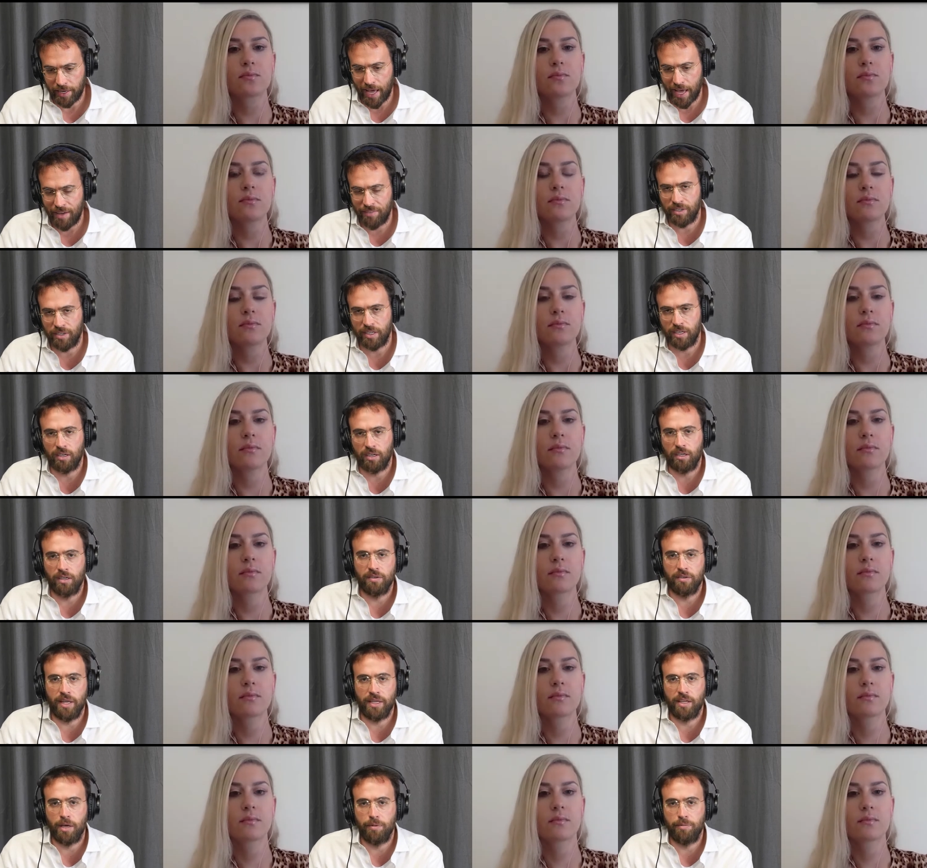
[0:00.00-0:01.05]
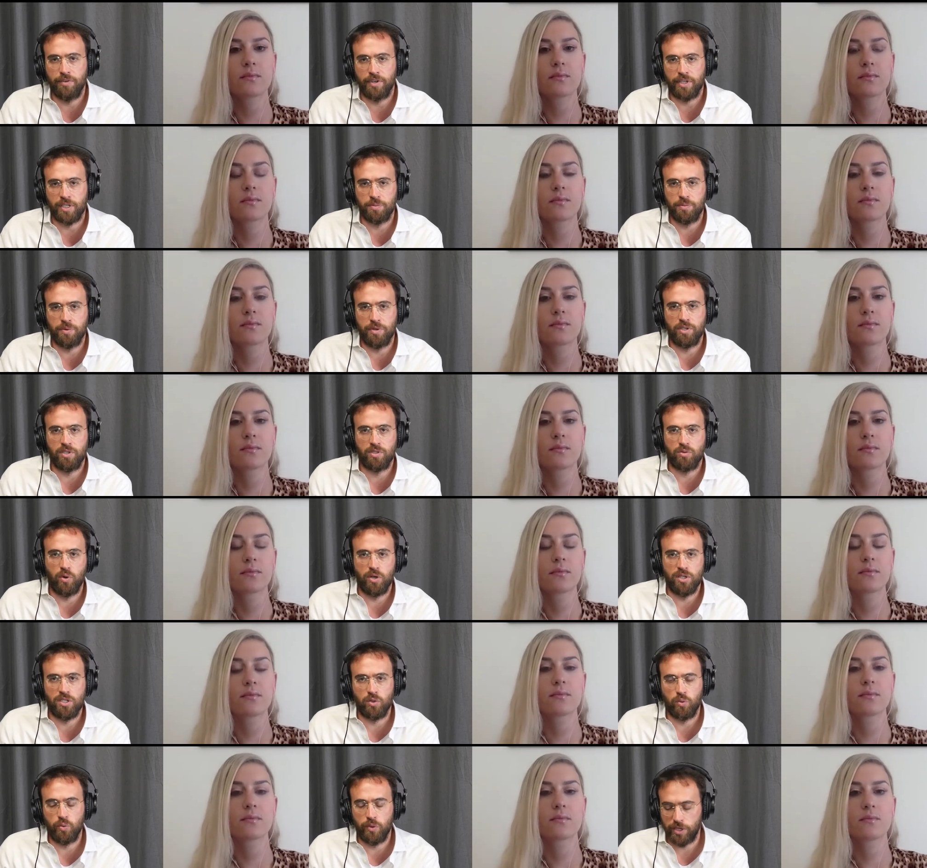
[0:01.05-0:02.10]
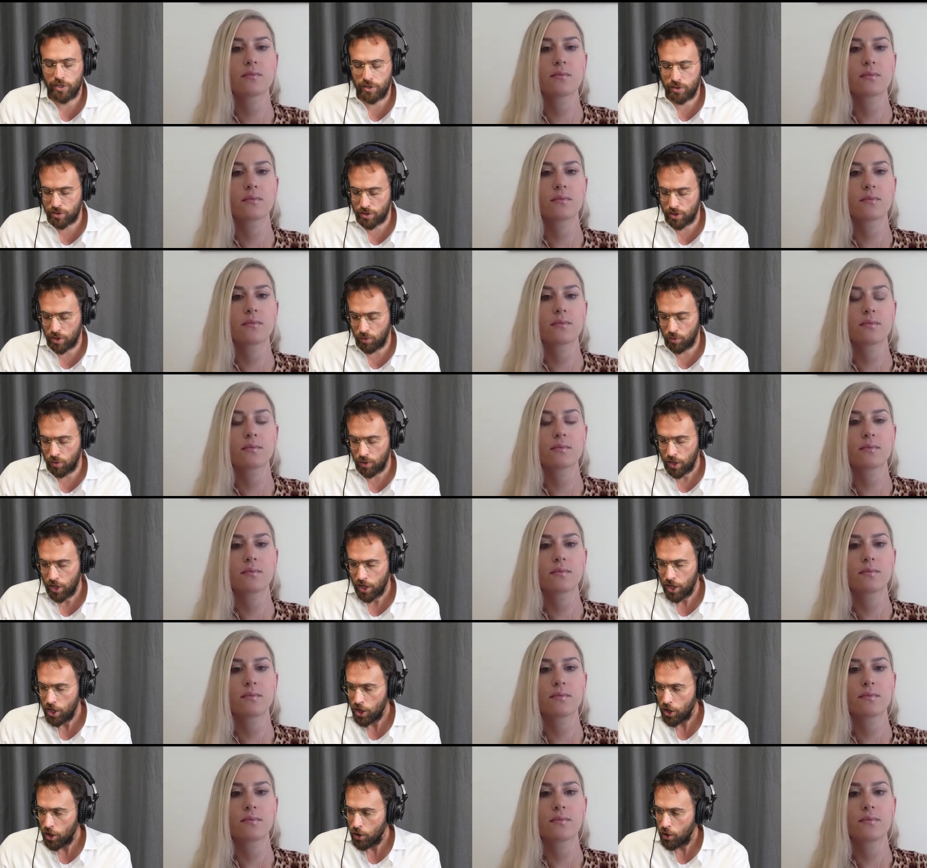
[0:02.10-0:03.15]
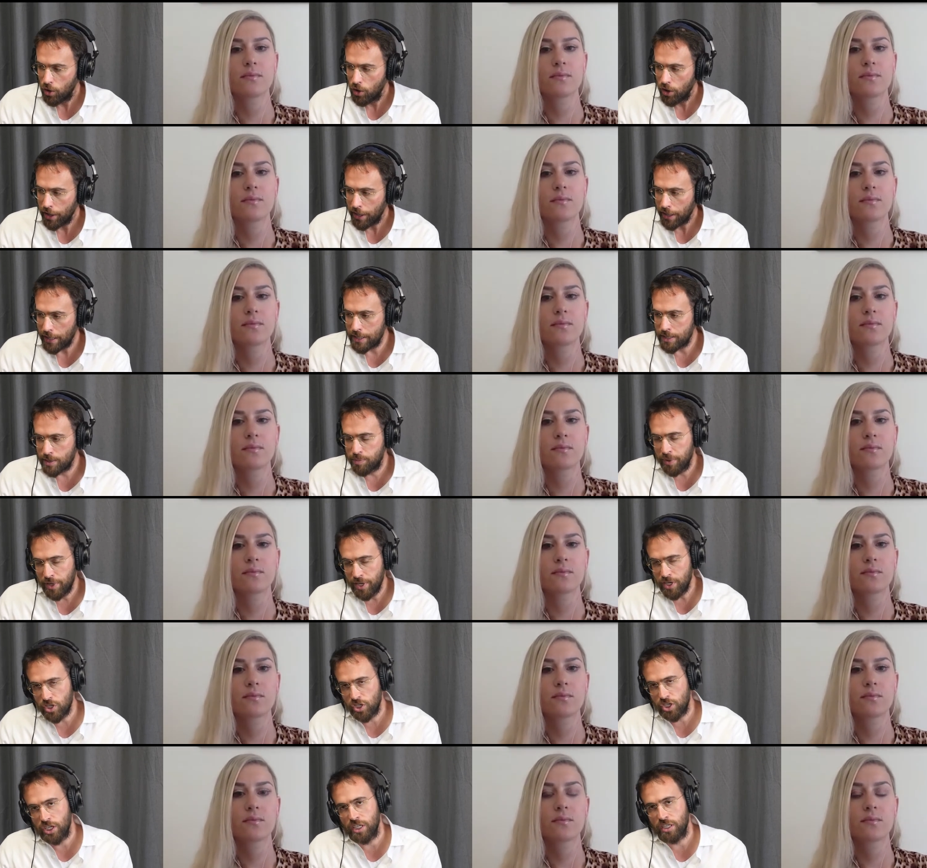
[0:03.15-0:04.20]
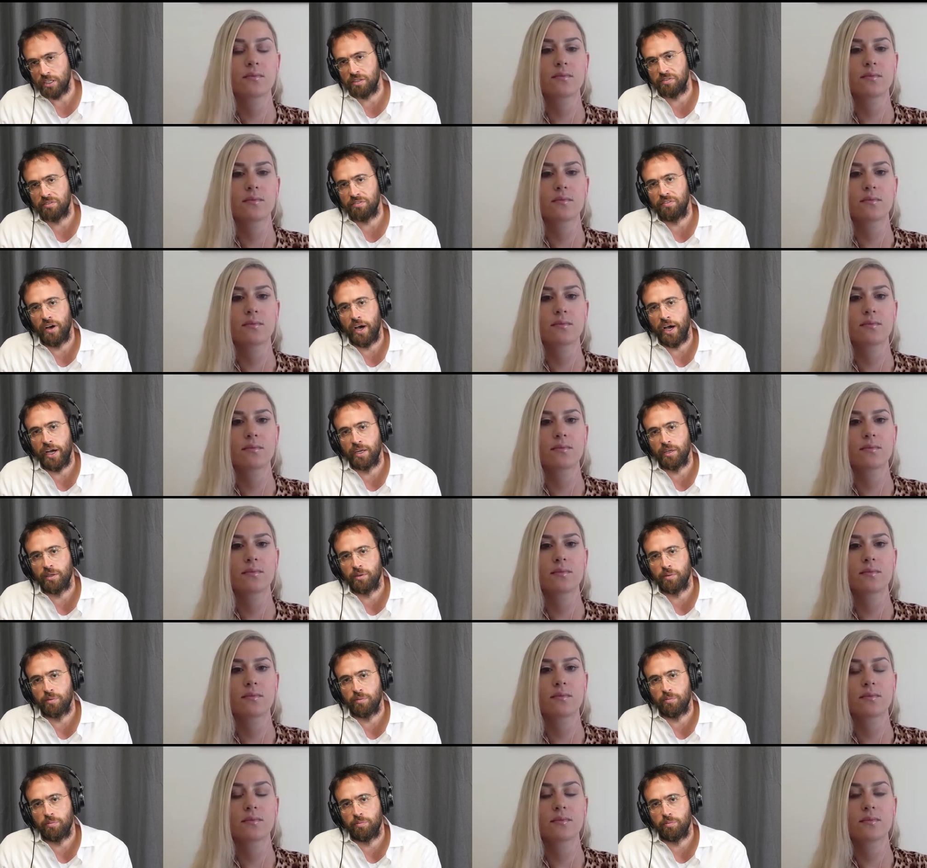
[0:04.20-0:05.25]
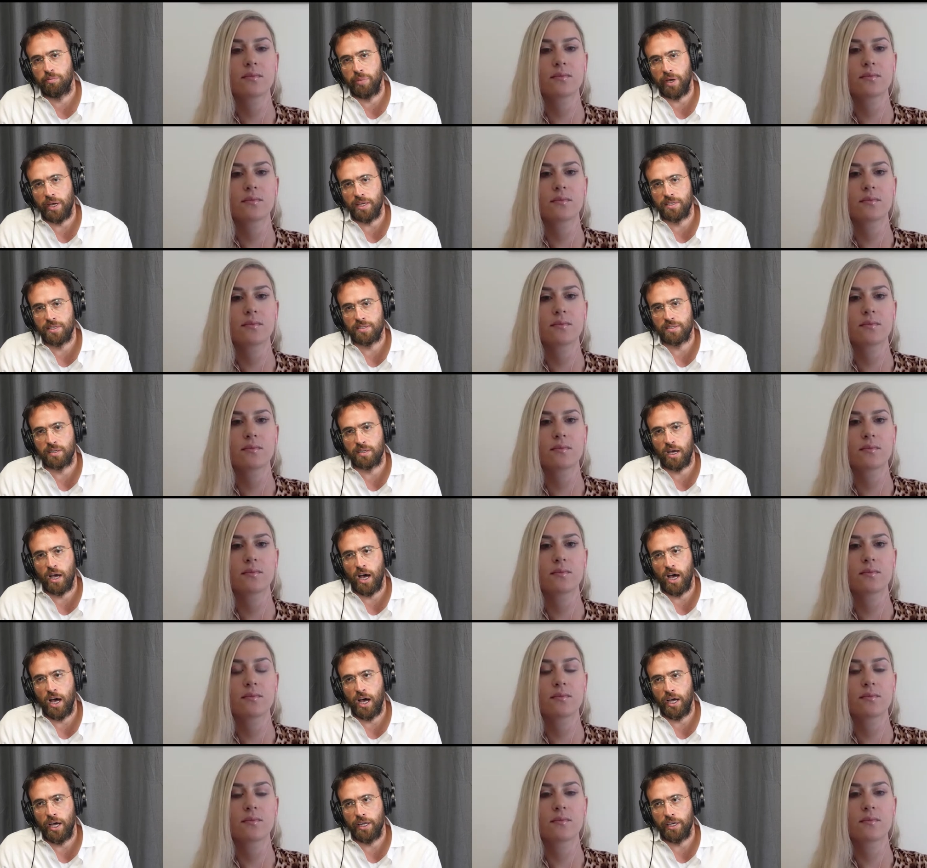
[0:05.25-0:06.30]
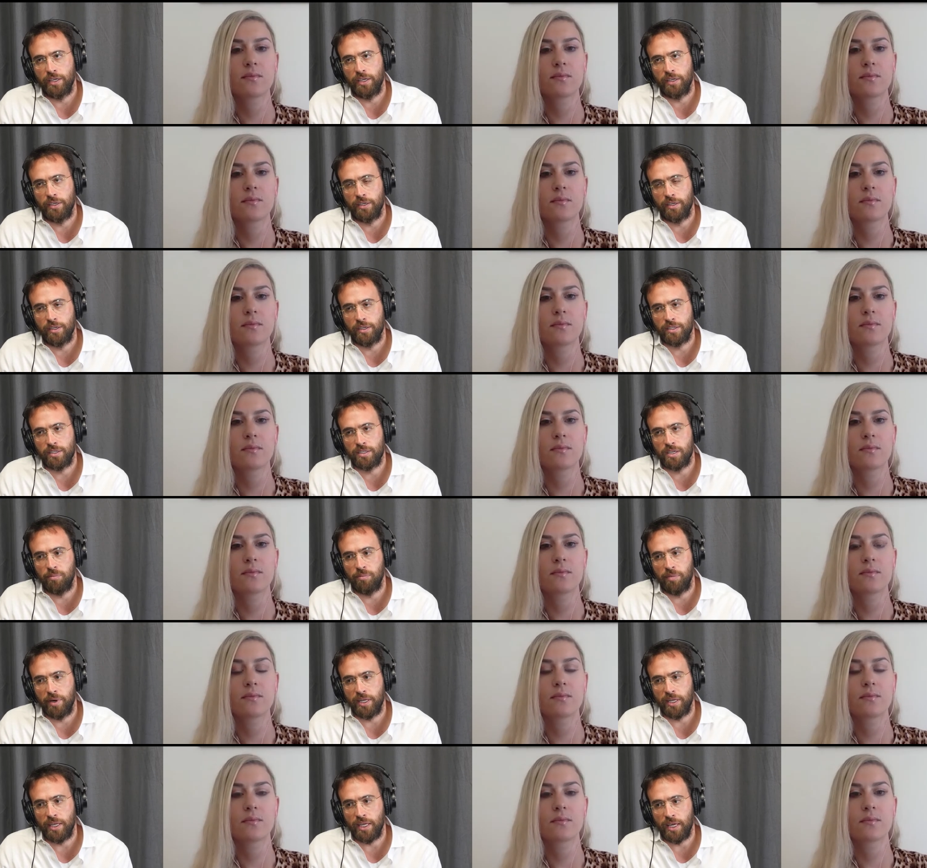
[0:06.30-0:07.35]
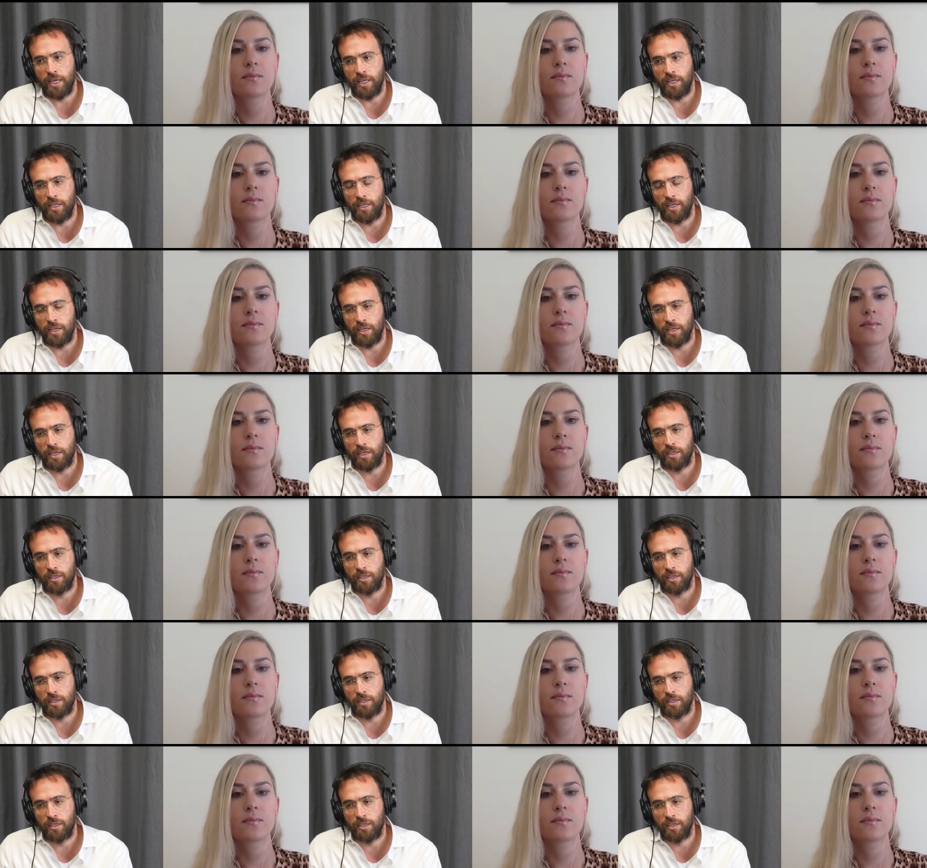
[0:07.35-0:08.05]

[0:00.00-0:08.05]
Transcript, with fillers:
Speaker 1: having uh, that type of an experience once a week or so. Is binge eating defined based on somebody eating